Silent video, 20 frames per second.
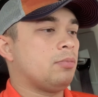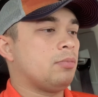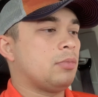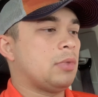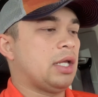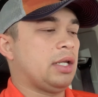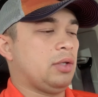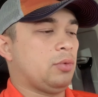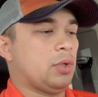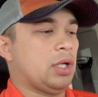
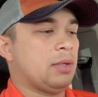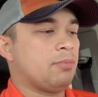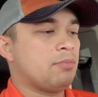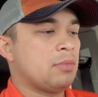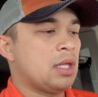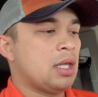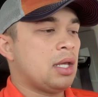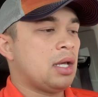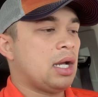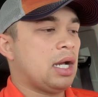Anyway,
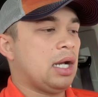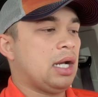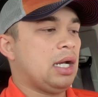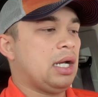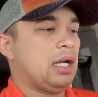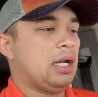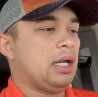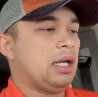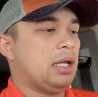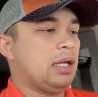
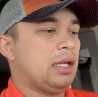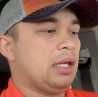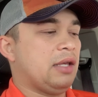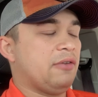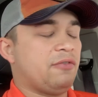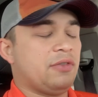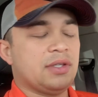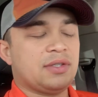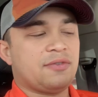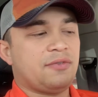
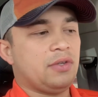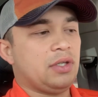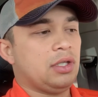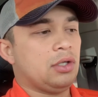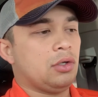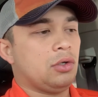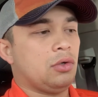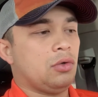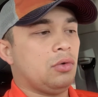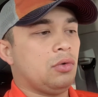if this
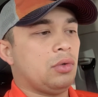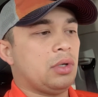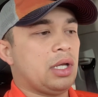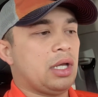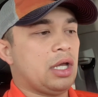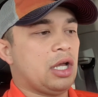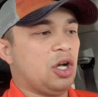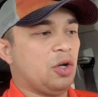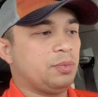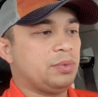video
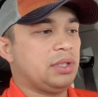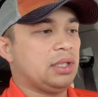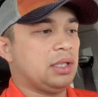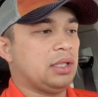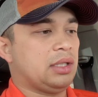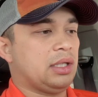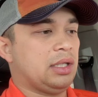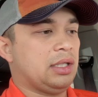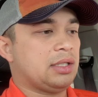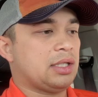helped you
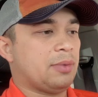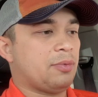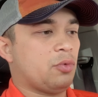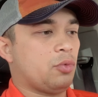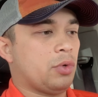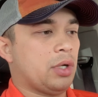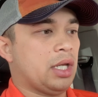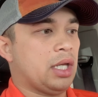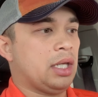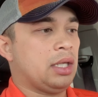in any type of
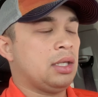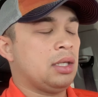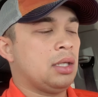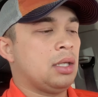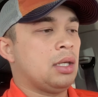way,